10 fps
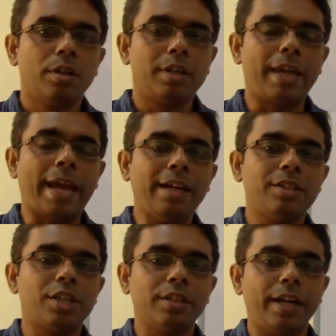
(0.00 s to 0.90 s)
can
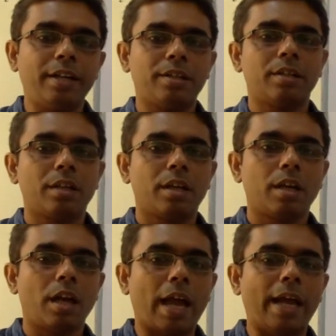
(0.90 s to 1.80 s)
generate
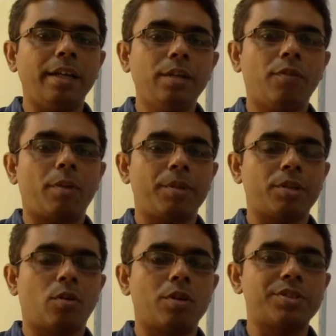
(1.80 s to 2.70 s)
an information
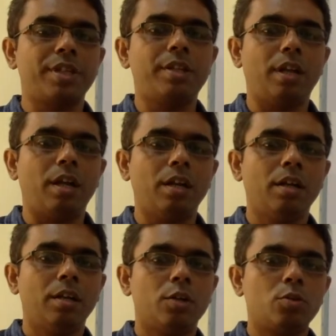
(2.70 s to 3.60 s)
or signal
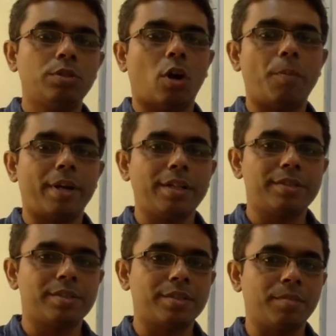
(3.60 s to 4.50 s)
to the operating
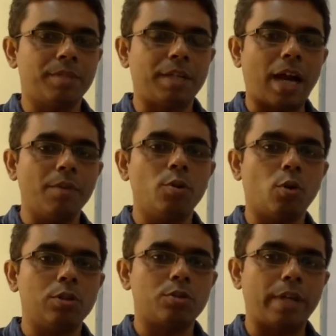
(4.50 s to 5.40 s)
system that I would
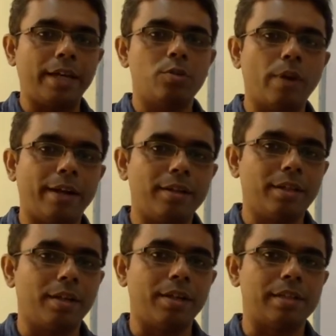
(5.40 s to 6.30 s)
also like to enter the
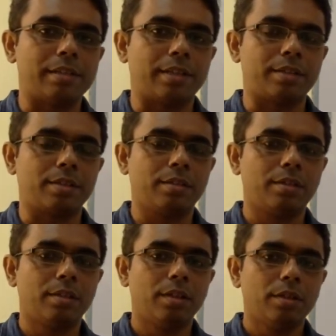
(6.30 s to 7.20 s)
critical section.
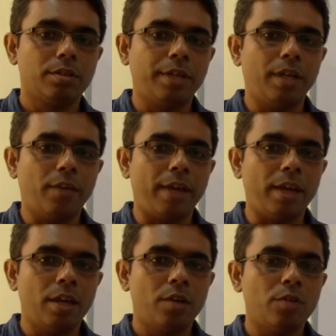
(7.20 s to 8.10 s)
So in a
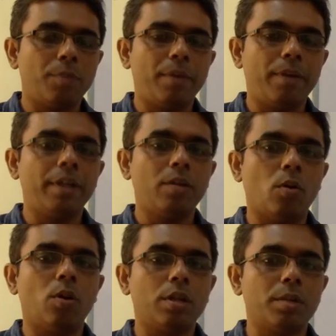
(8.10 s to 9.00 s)
way, you are preventing
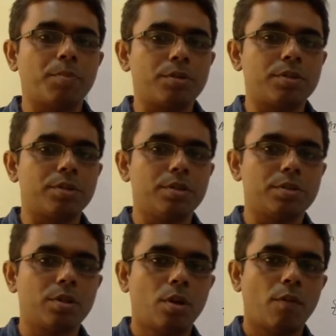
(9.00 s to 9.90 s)
all other
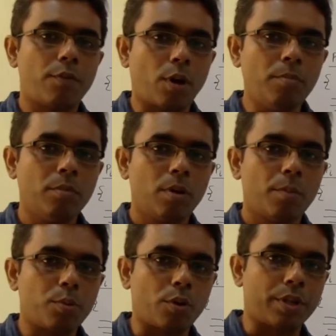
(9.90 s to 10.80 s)
processes from
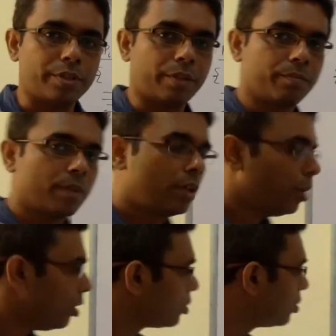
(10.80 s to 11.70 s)
progressing.
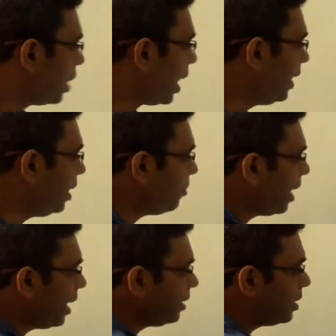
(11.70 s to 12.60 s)
So the idea
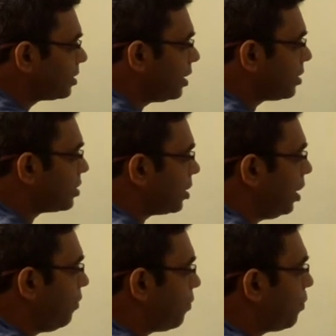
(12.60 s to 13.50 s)
behind this is,
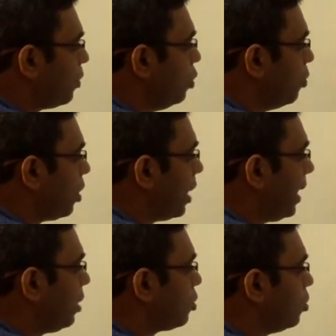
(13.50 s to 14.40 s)
if you would
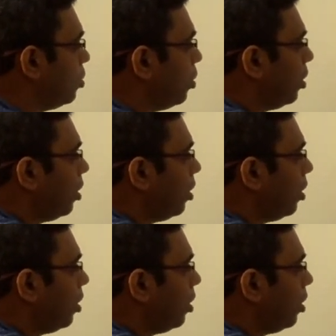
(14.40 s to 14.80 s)
like to